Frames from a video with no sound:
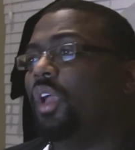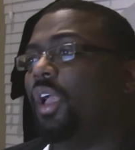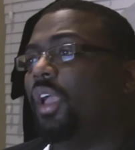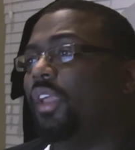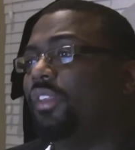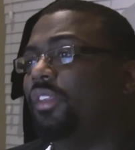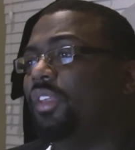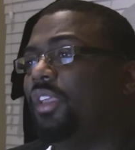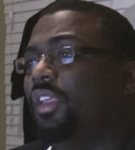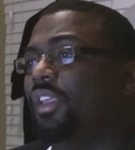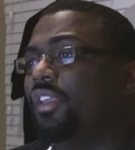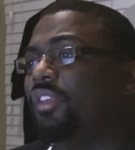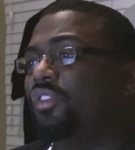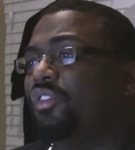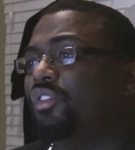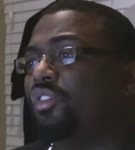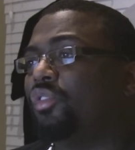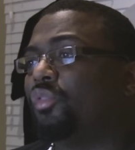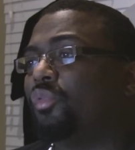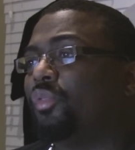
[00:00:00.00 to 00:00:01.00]
I say
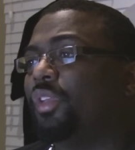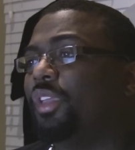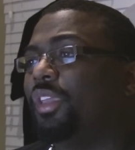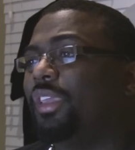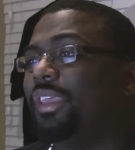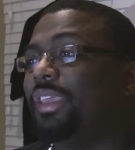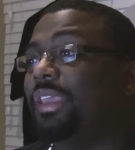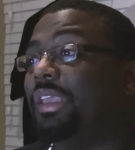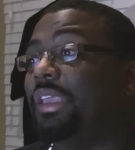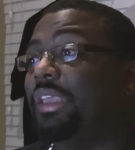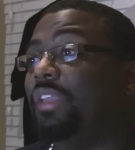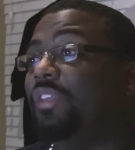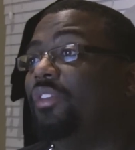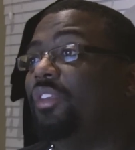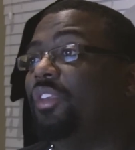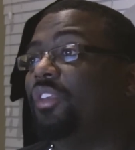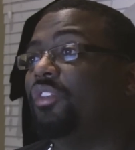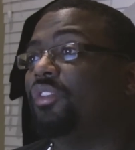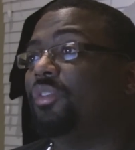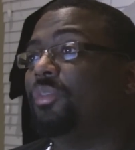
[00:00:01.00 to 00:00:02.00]
his 3
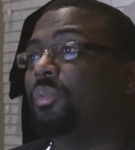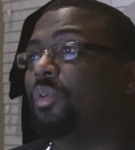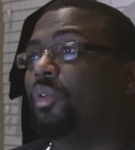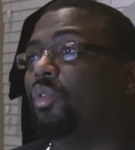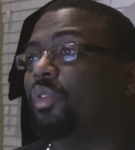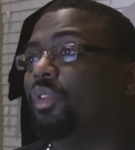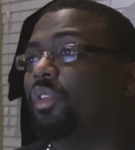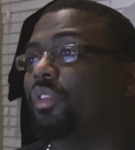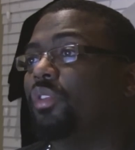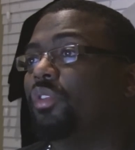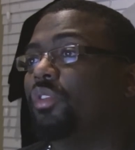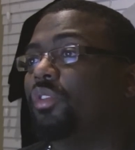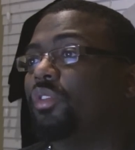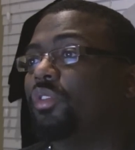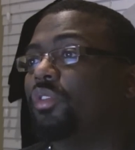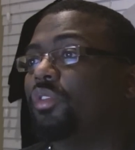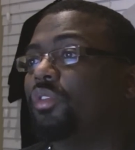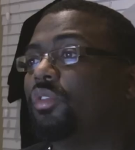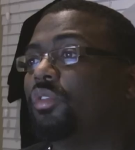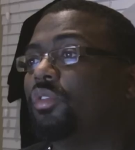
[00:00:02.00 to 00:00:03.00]
easiest
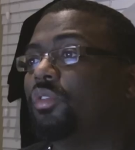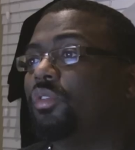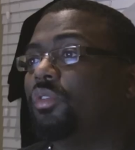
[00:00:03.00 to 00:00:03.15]
opponents